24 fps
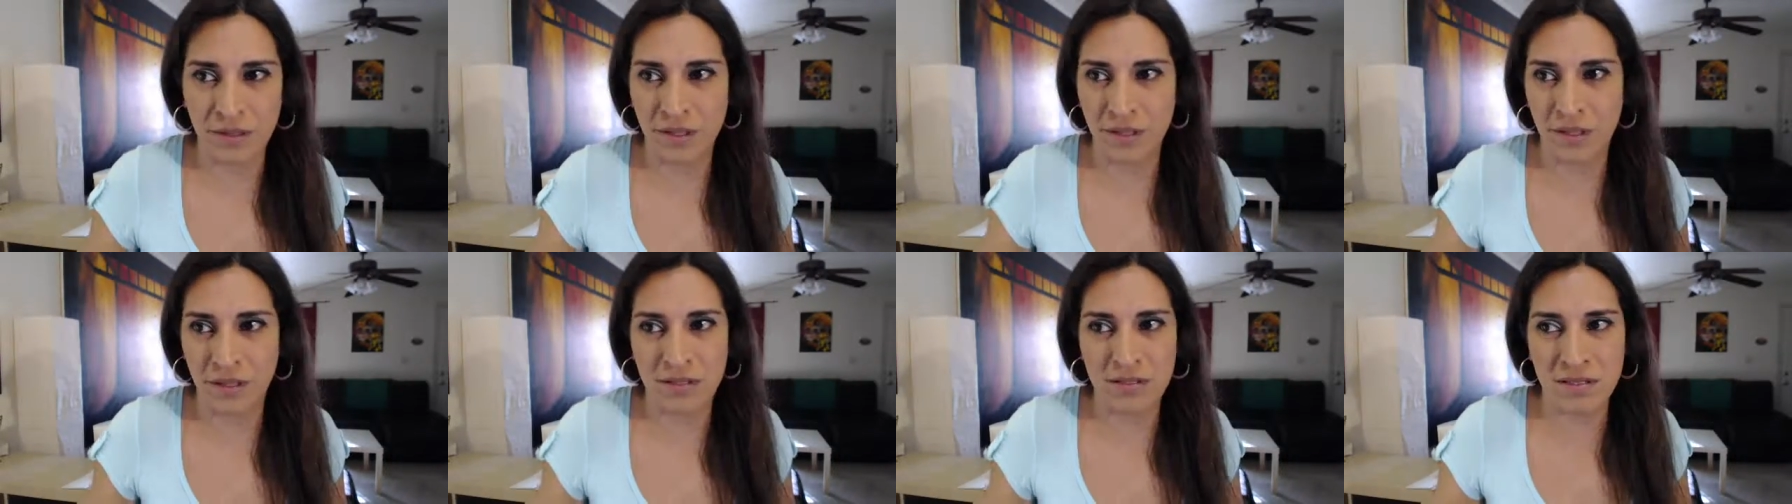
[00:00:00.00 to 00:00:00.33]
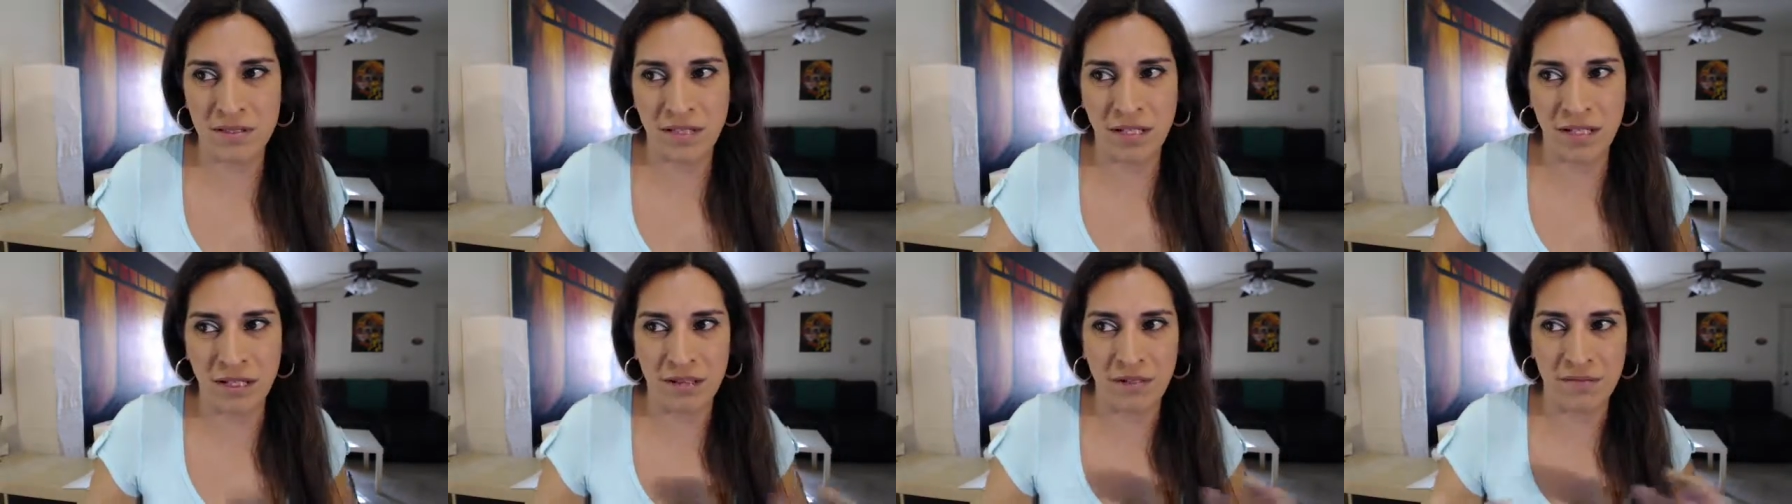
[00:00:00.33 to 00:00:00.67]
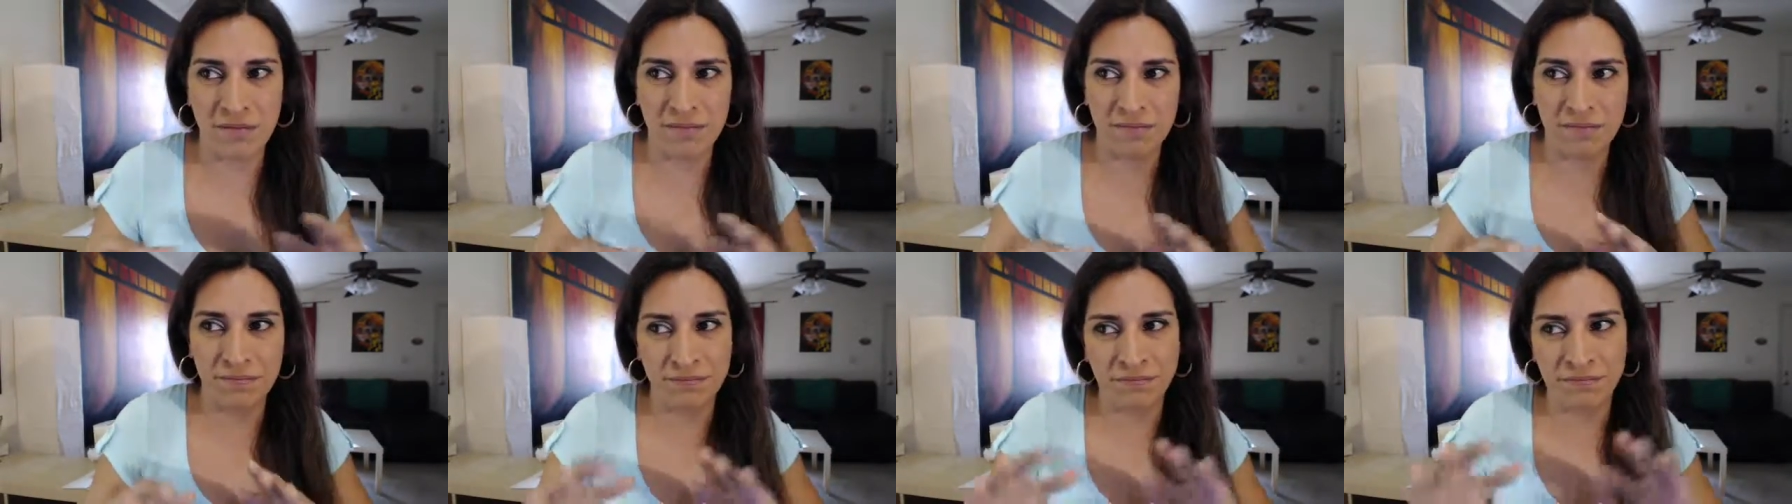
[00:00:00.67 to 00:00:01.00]
It's
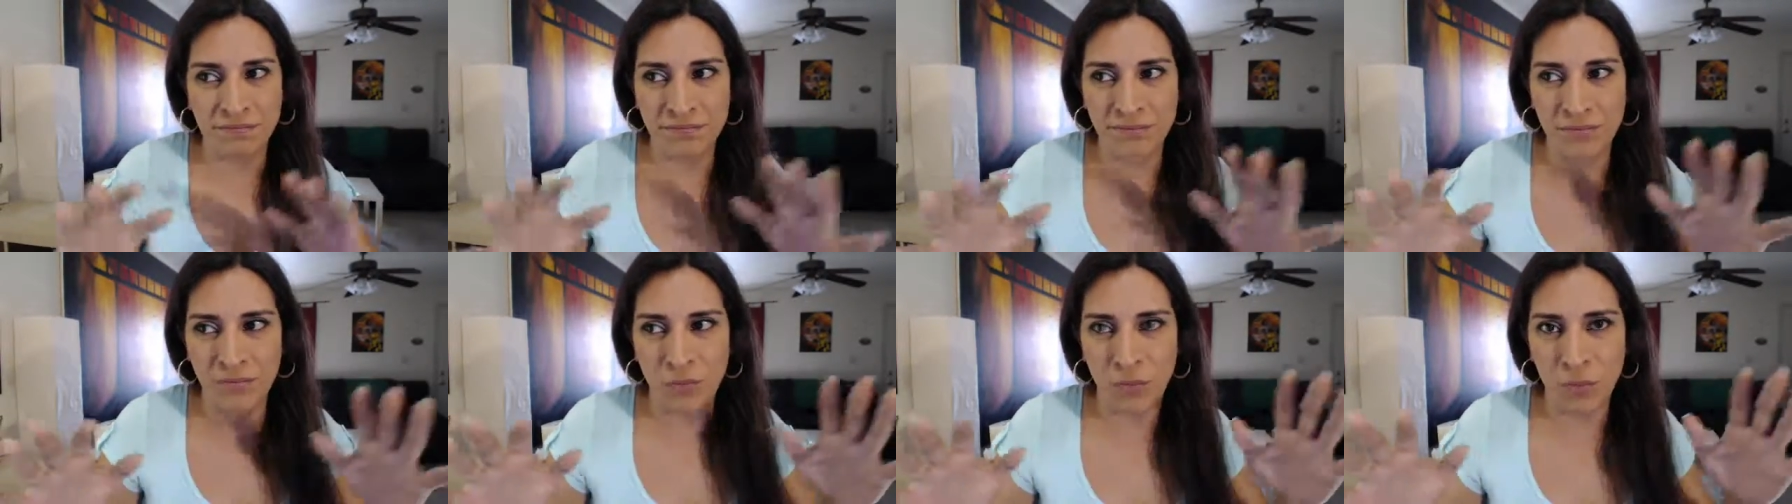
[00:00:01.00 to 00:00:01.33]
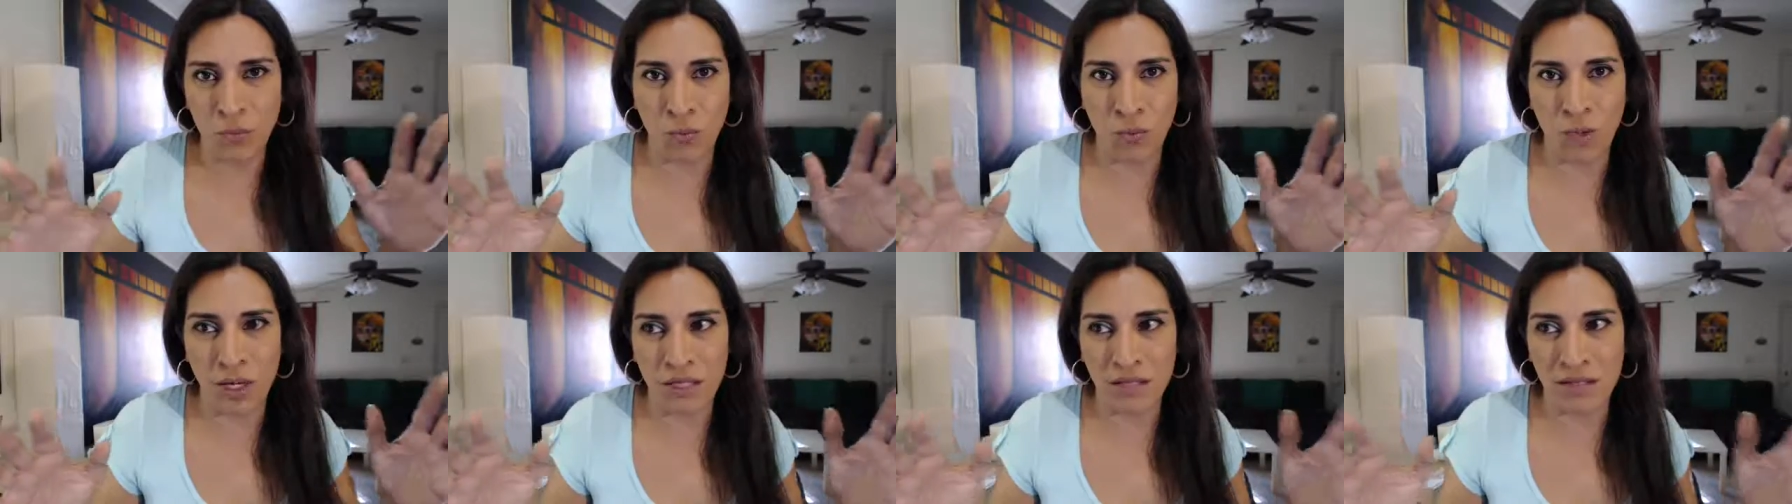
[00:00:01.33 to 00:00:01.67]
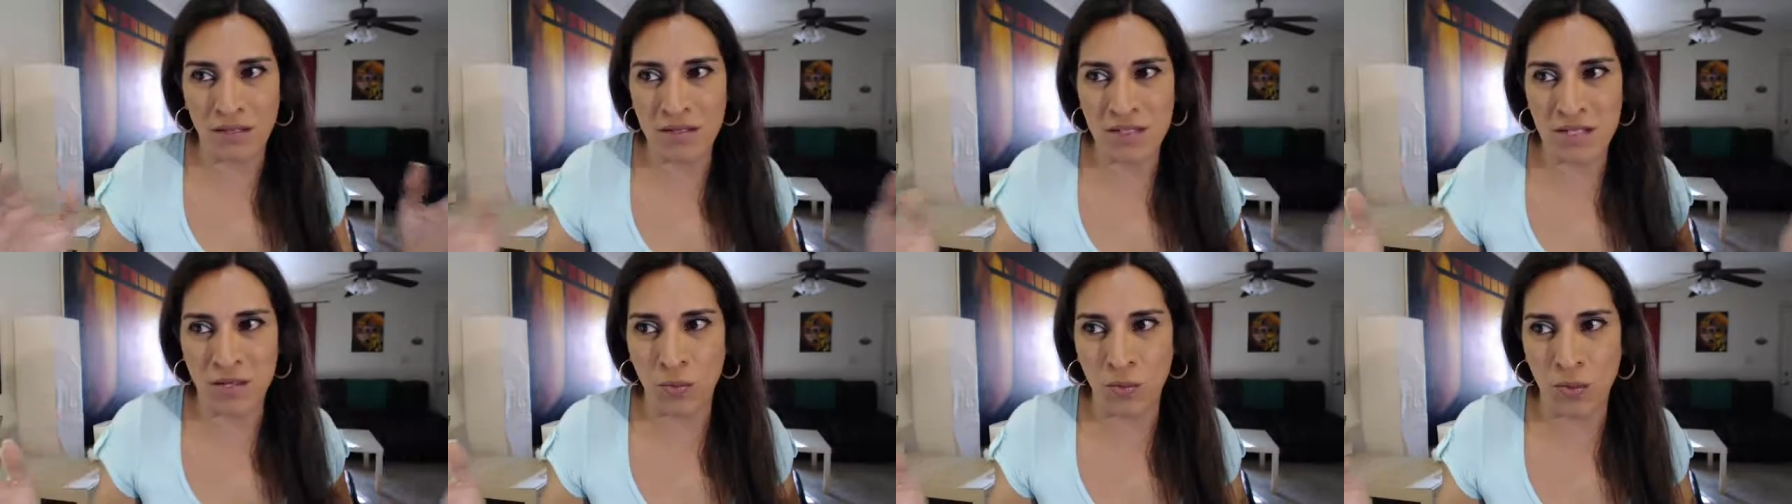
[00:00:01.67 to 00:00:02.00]
like, what
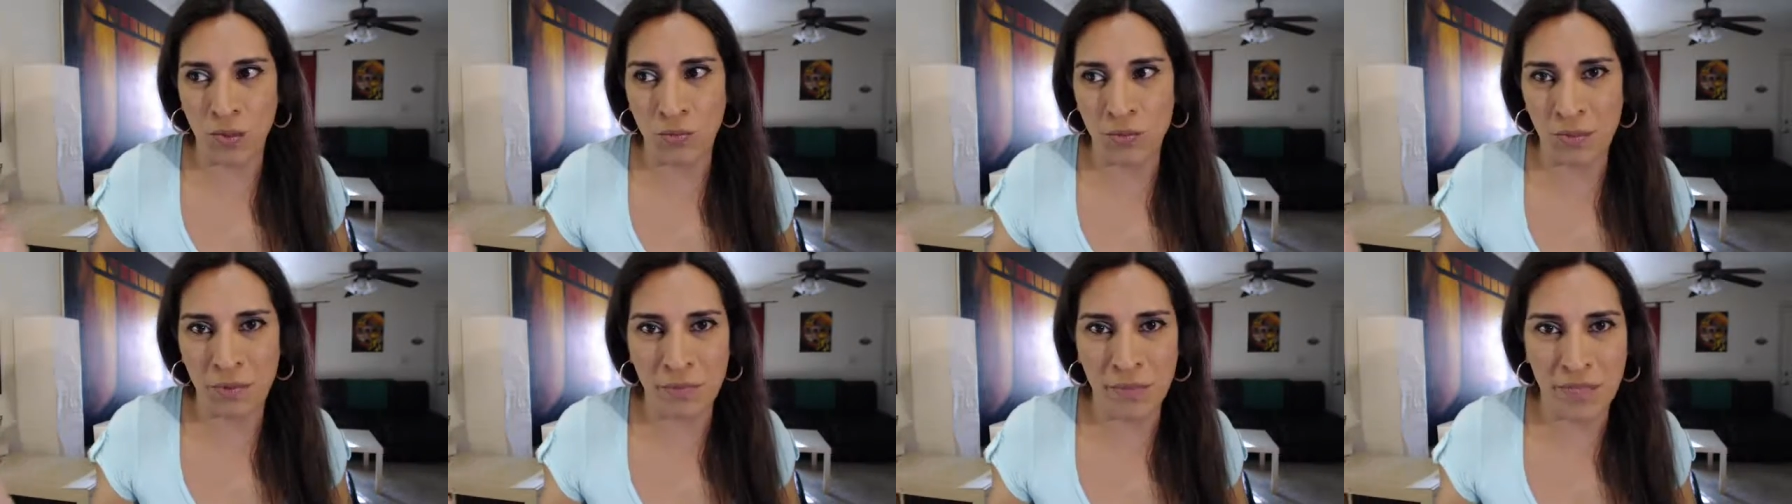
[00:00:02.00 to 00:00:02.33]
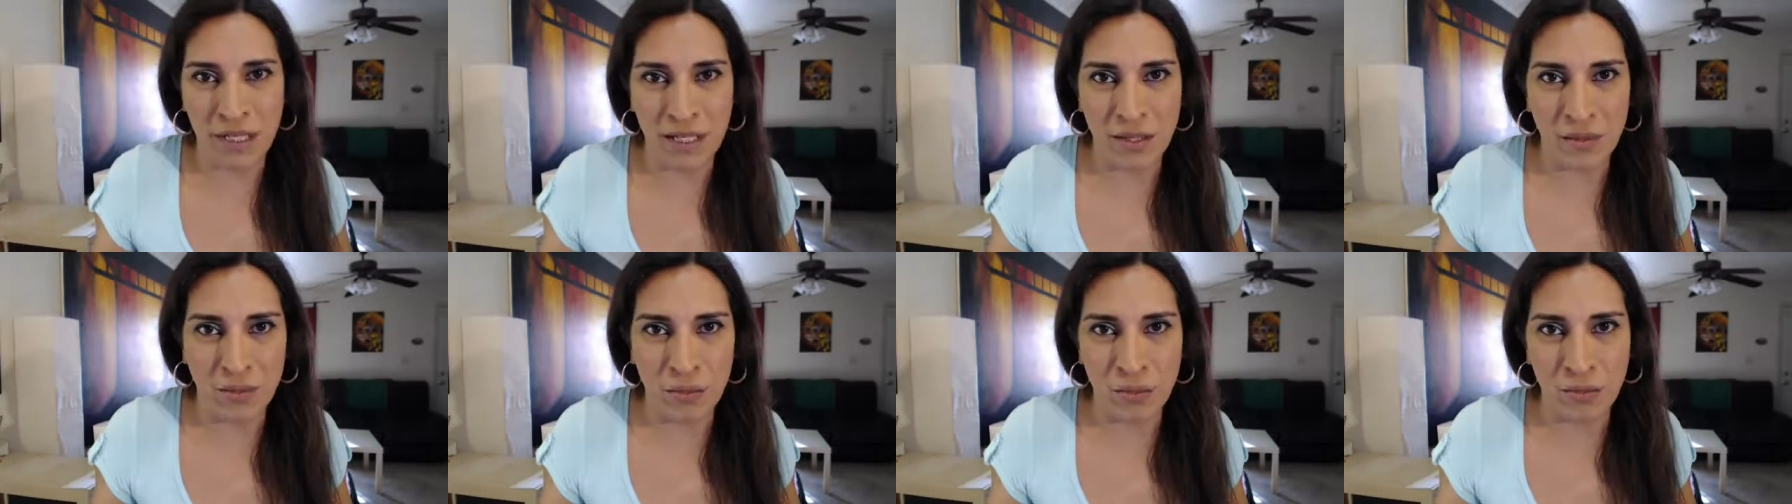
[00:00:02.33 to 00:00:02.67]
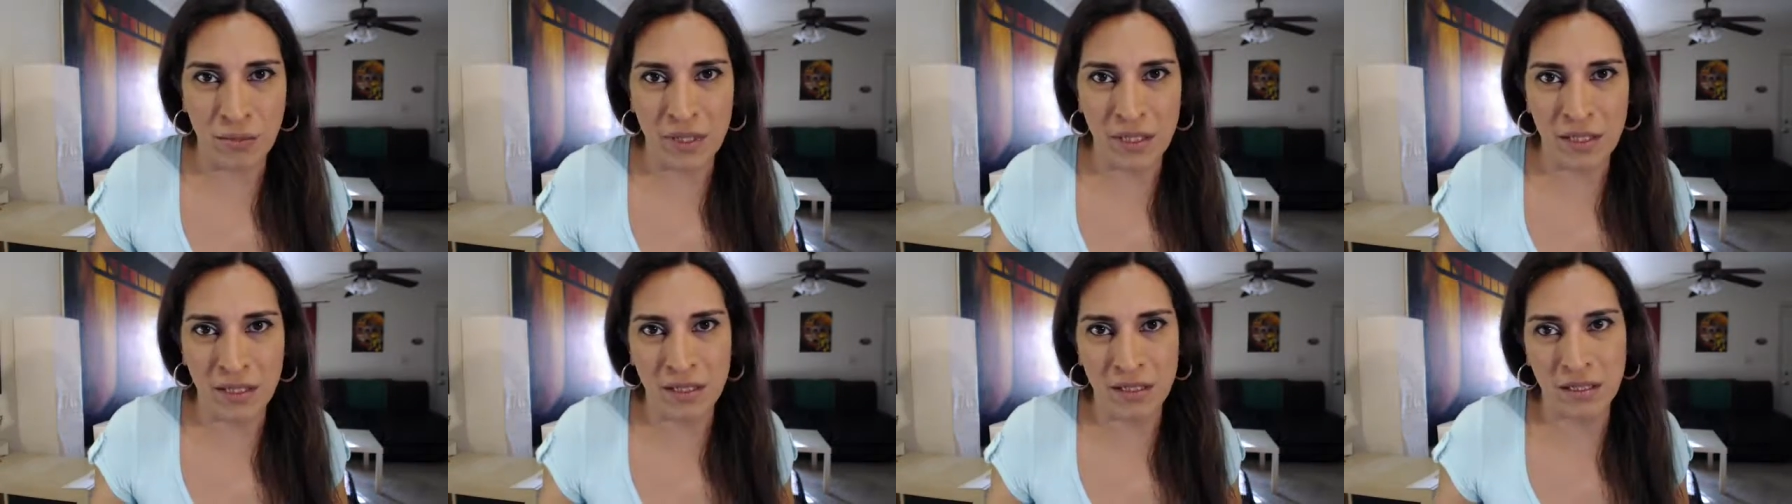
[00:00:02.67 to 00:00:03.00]
does a woman make a
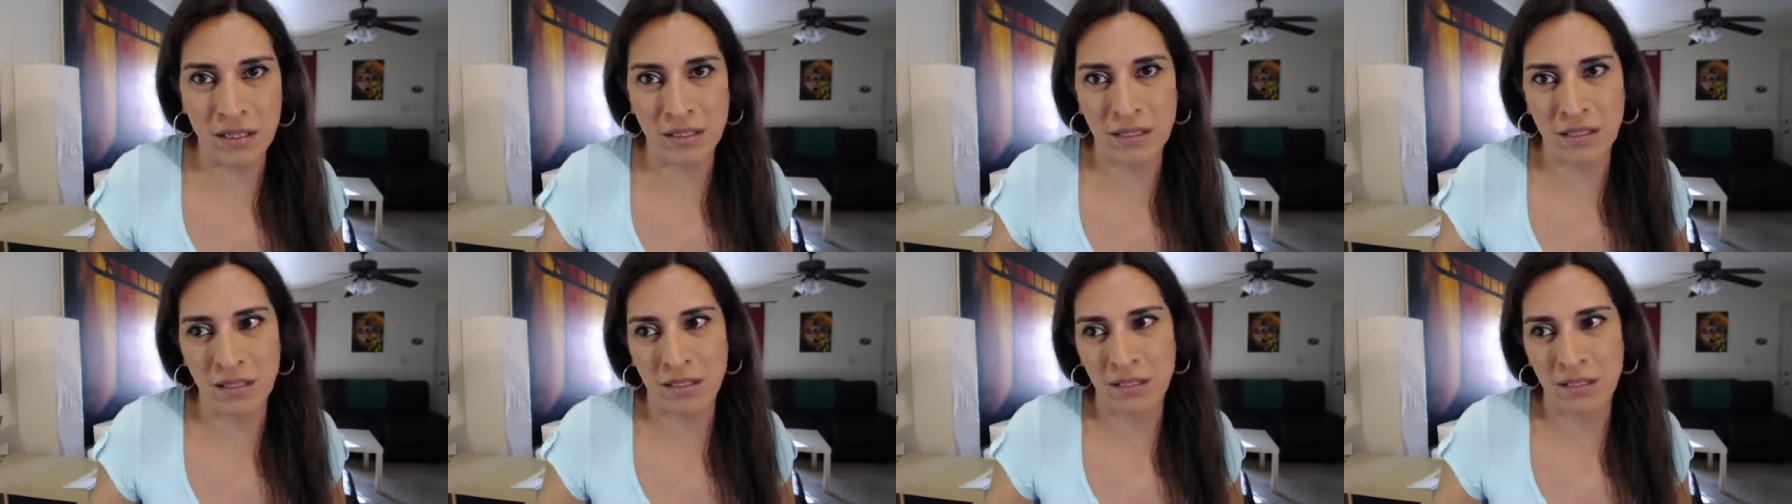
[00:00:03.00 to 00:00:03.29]
woman?